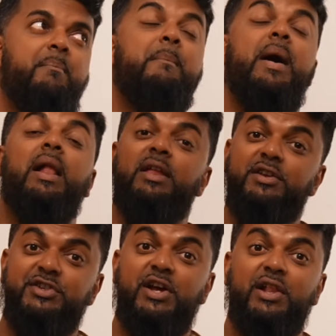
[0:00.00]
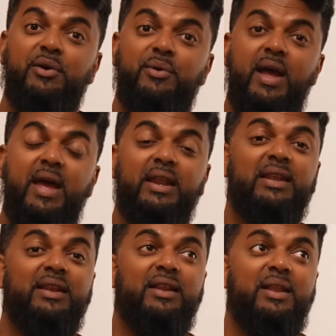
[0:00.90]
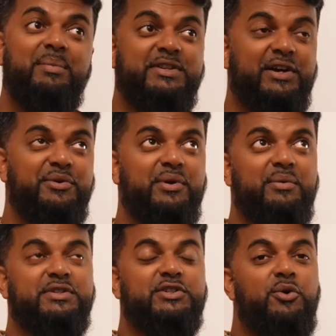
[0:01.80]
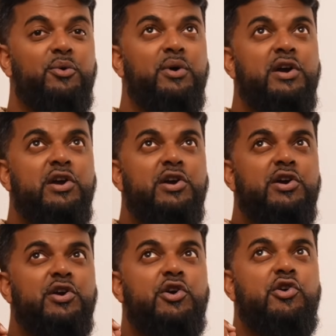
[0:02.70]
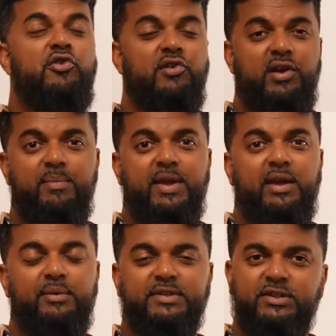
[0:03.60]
Melancello, and let me tell you, it was so creamy. It was